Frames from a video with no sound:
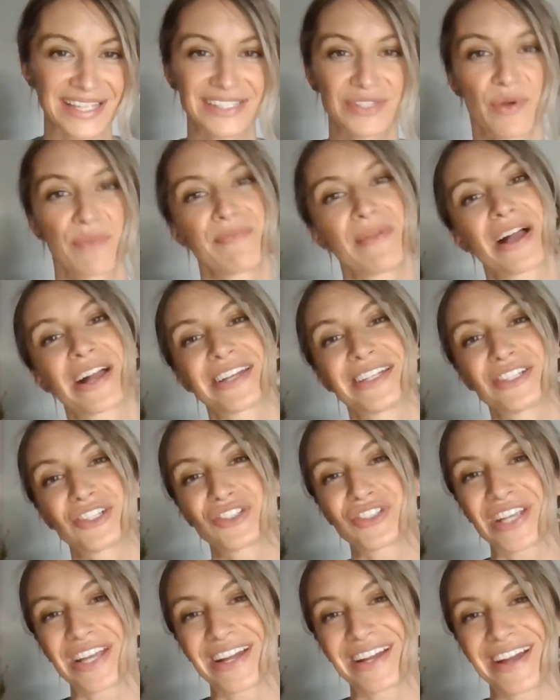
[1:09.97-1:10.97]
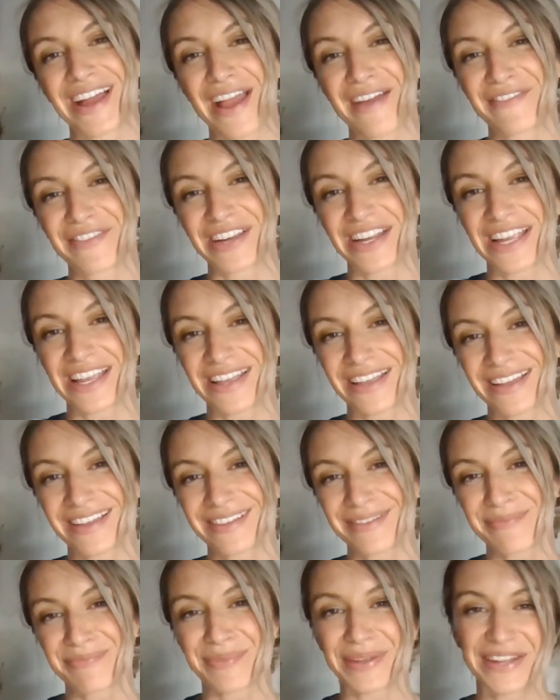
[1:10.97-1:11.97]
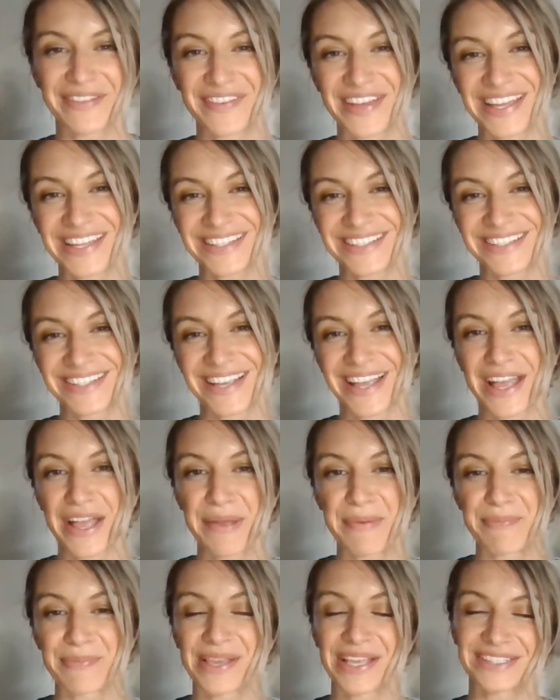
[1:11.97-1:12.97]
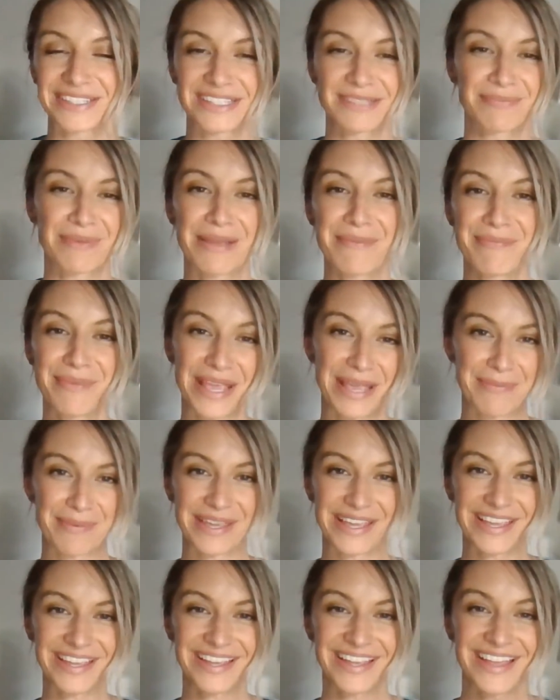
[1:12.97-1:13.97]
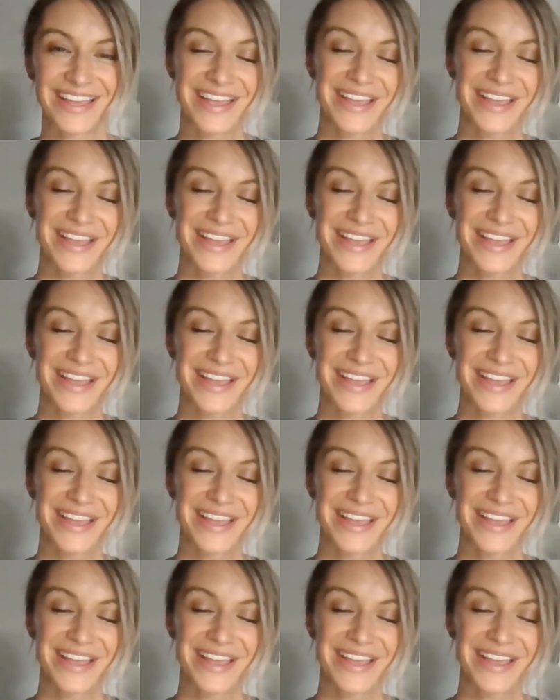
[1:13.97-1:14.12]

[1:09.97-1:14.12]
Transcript: So I'm not going to share every bit of it um, because it's my baby,